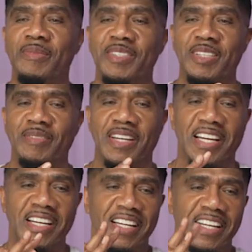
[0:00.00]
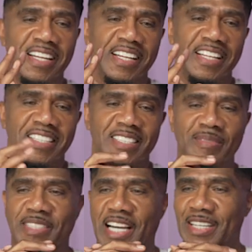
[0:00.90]
them is some like
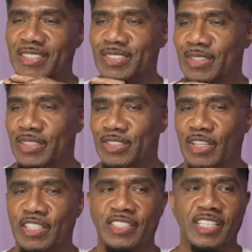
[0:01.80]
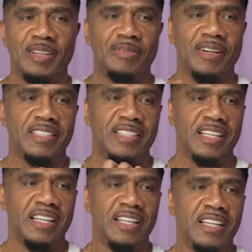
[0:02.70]
some dinosaur joints set up right
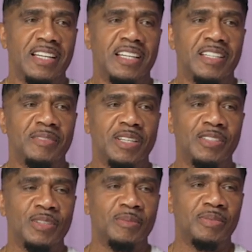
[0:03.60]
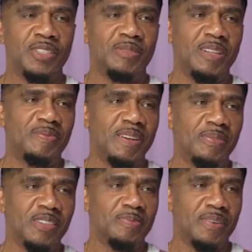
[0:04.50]
there." You mean you mean
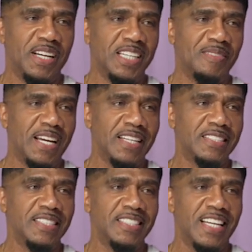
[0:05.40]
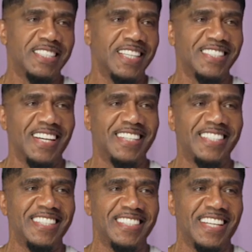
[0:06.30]
people that's playing them S's s h i
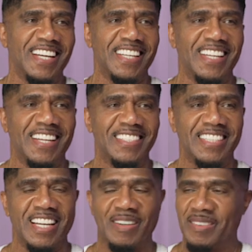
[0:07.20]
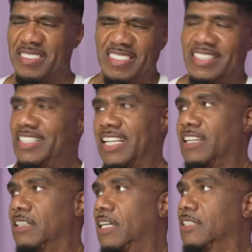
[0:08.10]
t's? like yeah, it's like they
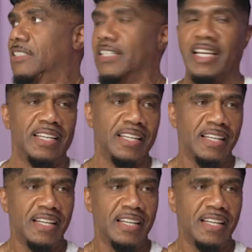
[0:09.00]
couldn't understand it.